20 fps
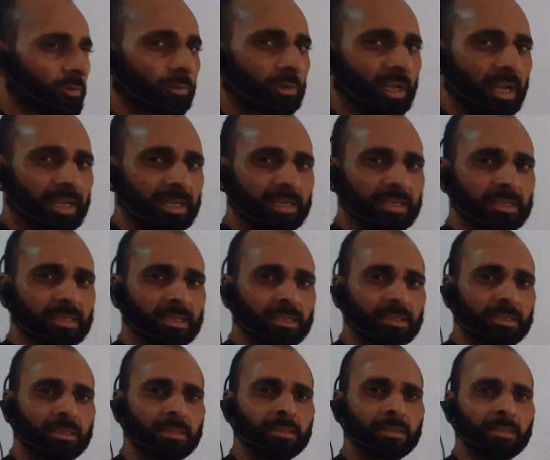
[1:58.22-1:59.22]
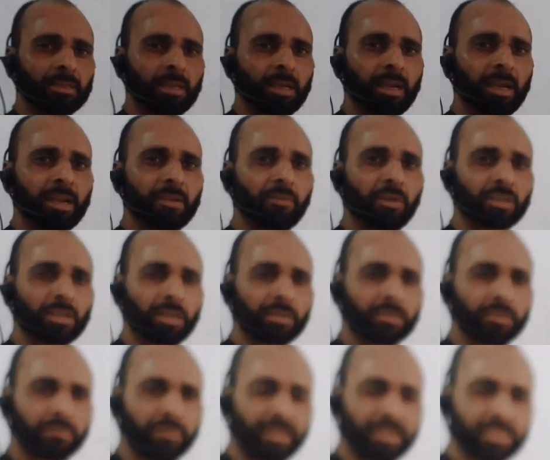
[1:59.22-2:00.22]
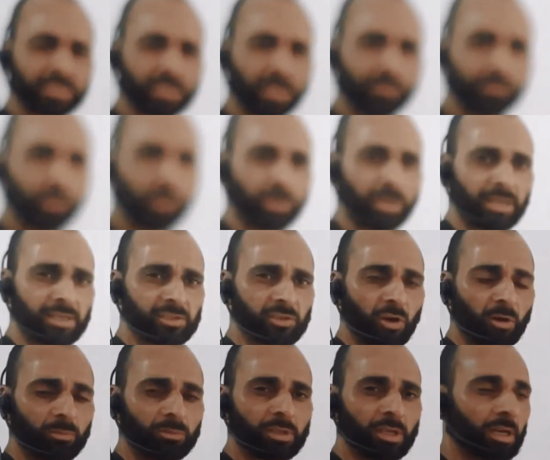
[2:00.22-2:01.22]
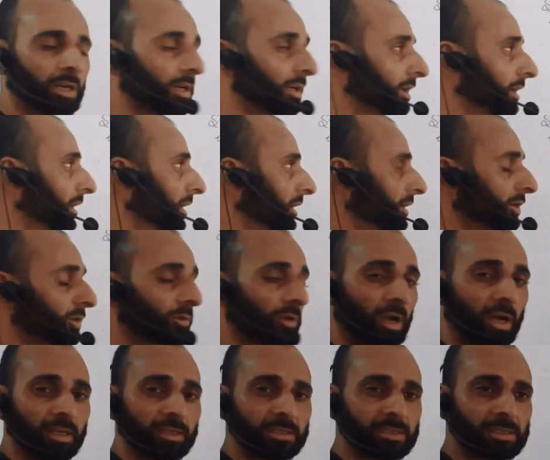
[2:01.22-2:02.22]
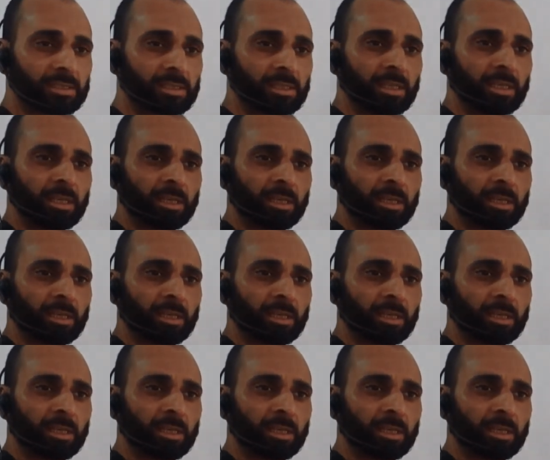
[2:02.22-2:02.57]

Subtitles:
look like and what are the various components of the neurons,